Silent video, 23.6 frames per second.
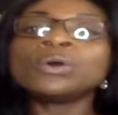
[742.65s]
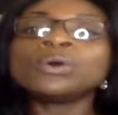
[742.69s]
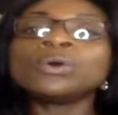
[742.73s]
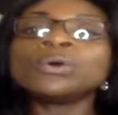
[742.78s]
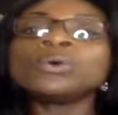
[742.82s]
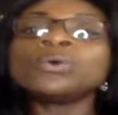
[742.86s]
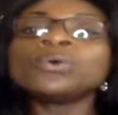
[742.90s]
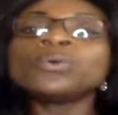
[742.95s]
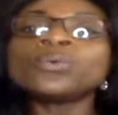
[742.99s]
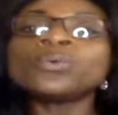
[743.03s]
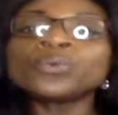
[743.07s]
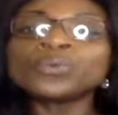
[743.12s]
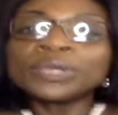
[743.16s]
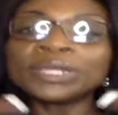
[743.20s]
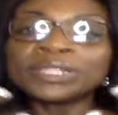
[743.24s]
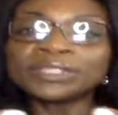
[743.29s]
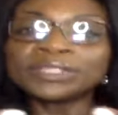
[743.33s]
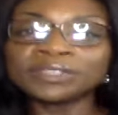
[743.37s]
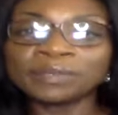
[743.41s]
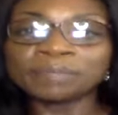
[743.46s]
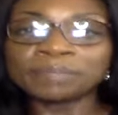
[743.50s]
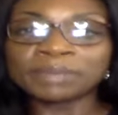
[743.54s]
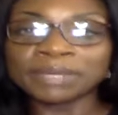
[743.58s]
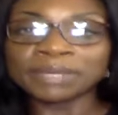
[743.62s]
who we're
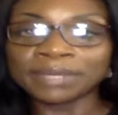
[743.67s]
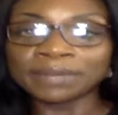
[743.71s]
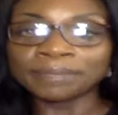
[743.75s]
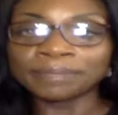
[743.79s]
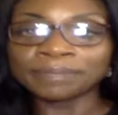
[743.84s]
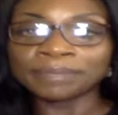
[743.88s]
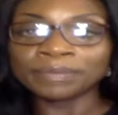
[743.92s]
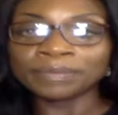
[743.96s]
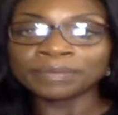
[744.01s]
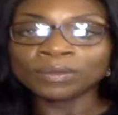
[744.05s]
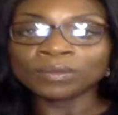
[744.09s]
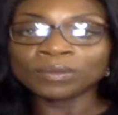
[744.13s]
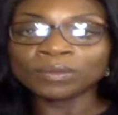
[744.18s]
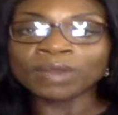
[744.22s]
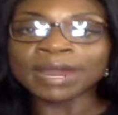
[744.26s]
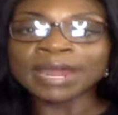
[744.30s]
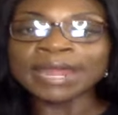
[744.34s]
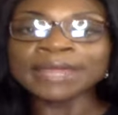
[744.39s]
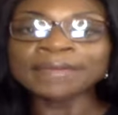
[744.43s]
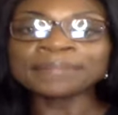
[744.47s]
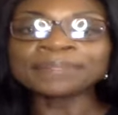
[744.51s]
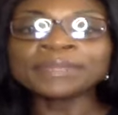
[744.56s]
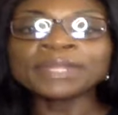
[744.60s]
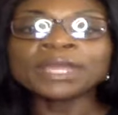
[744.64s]
to be,
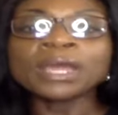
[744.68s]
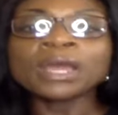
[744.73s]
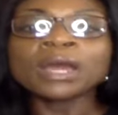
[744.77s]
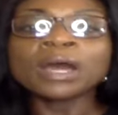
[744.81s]
right?